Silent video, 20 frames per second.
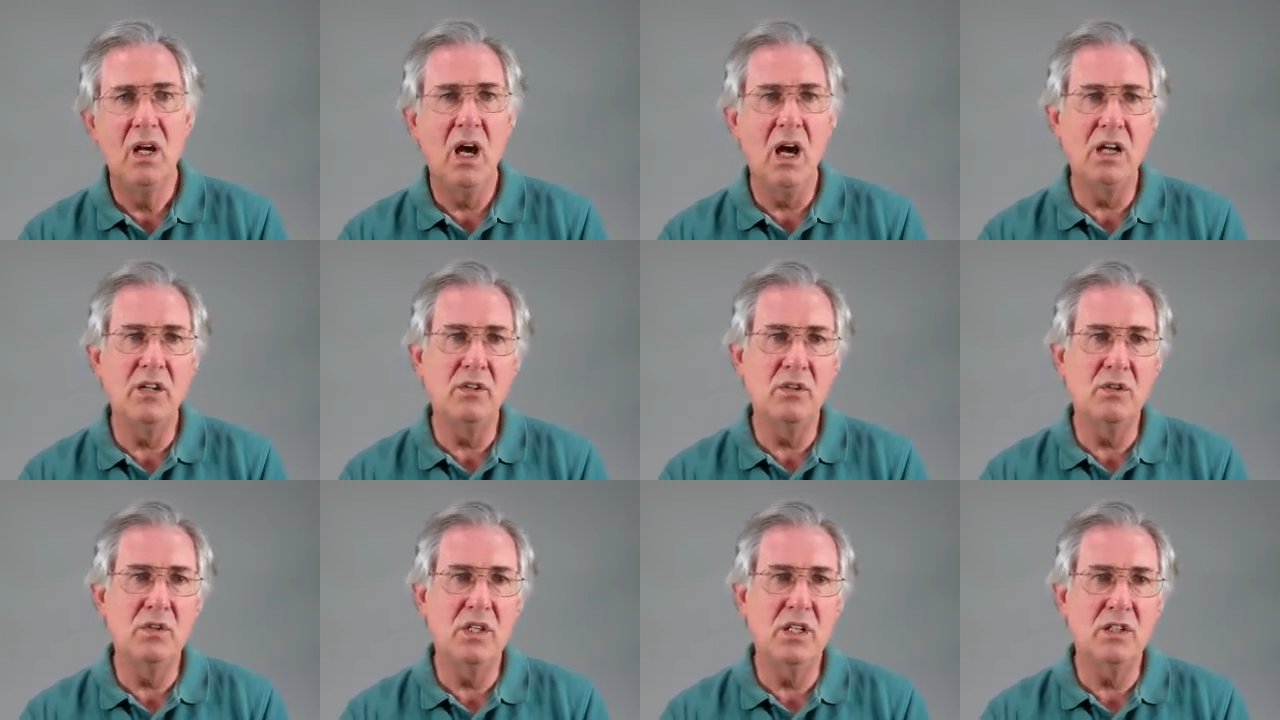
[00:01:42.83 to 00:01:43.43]

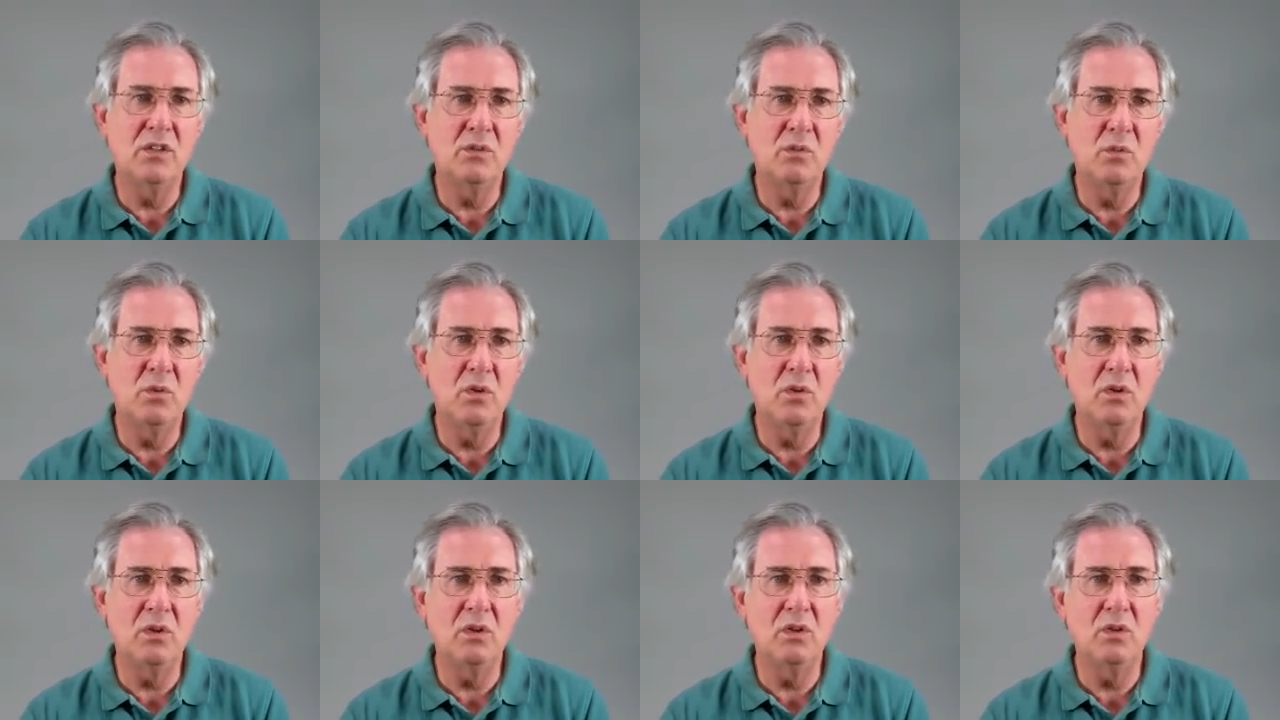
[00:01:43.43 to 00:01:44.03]
Under this
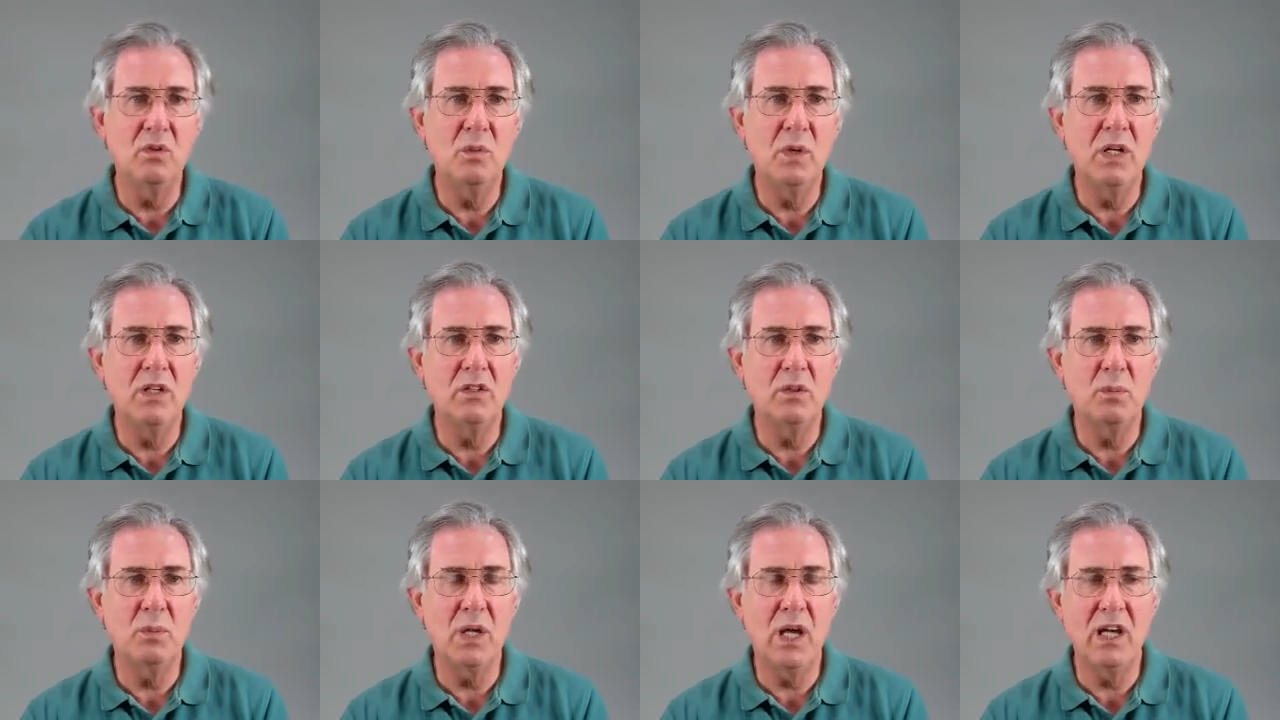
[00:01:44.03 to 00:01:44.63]
rule,
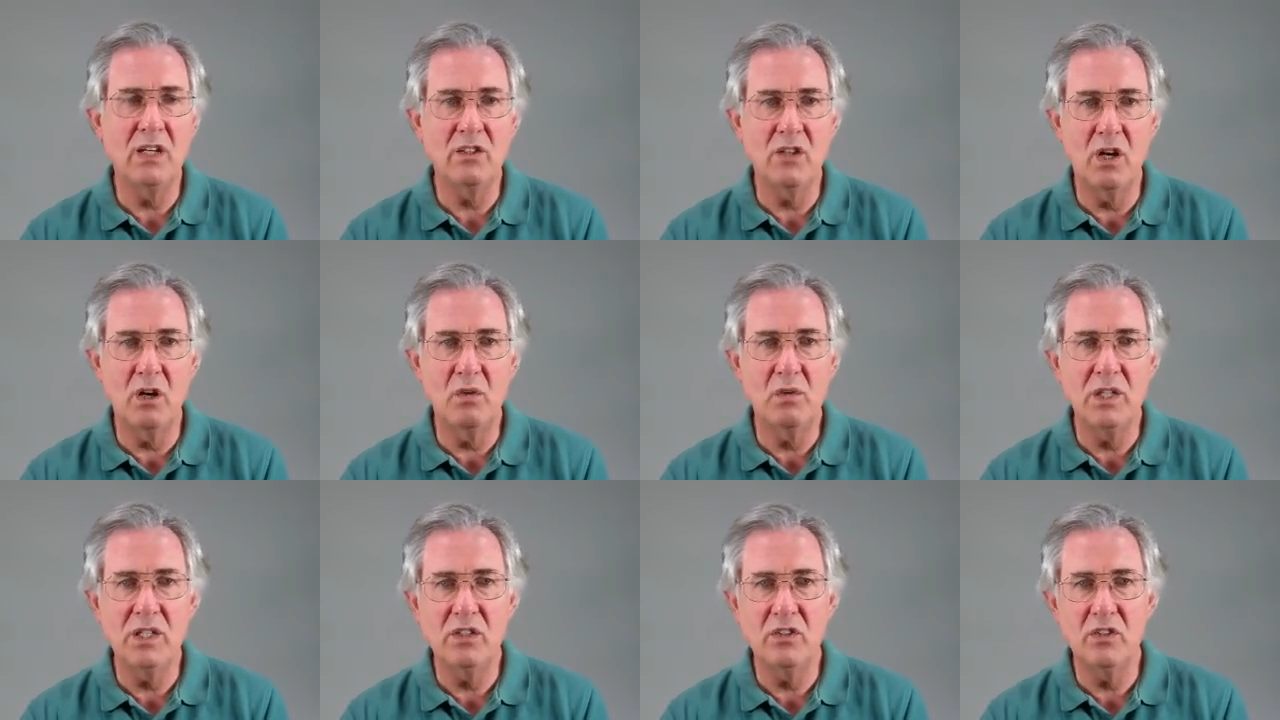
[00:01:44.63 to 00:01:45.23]
which applies
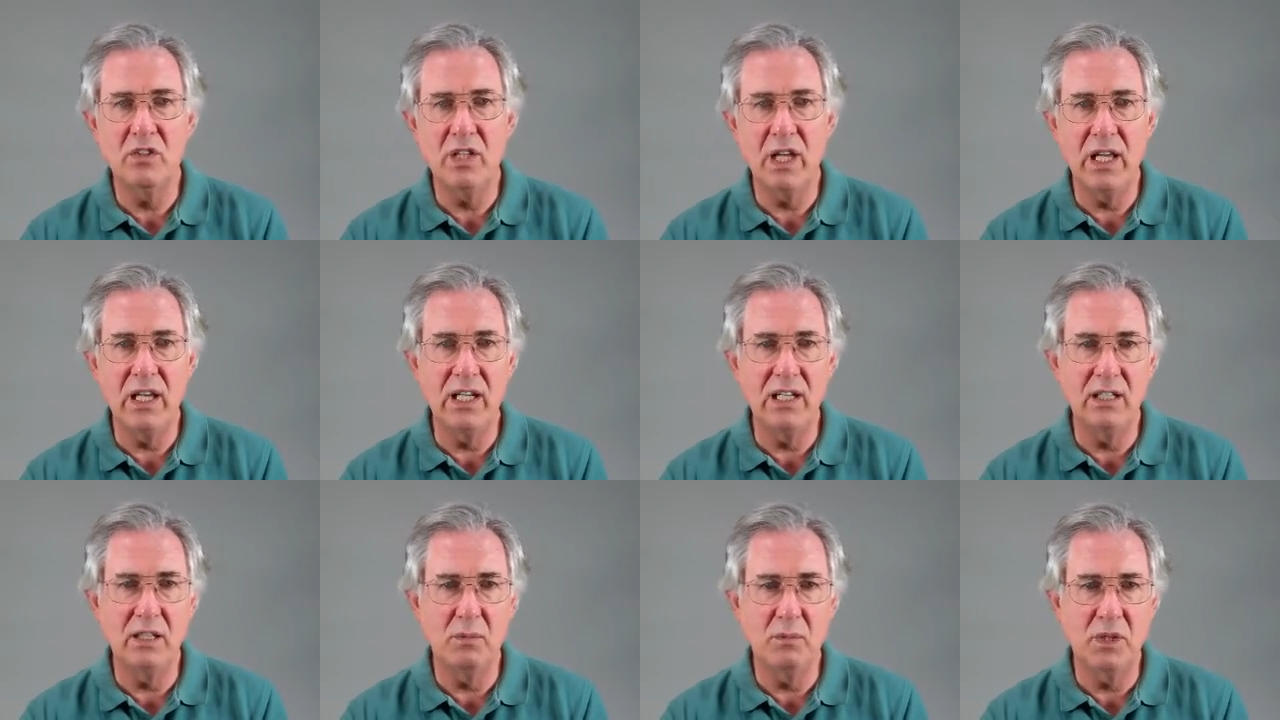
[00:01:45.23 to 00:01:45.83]
only to state
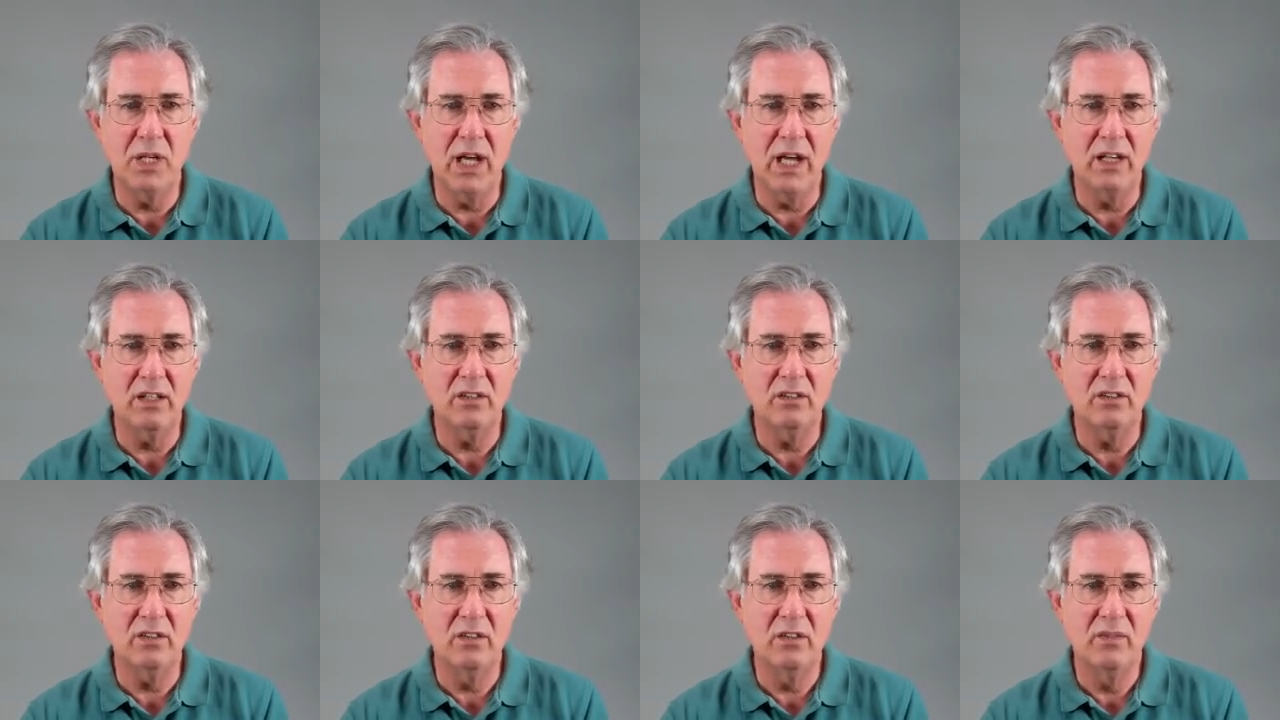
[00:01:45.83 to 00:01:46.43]
income
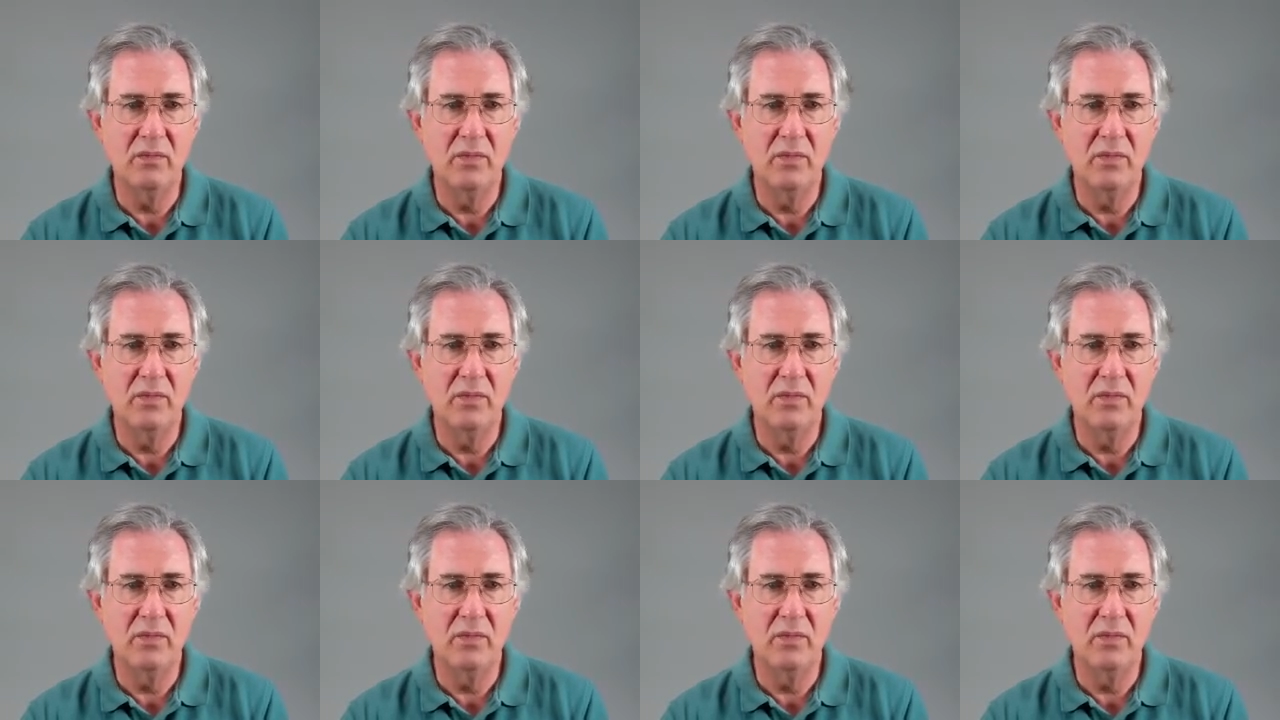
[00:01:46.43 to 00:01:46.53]
tax,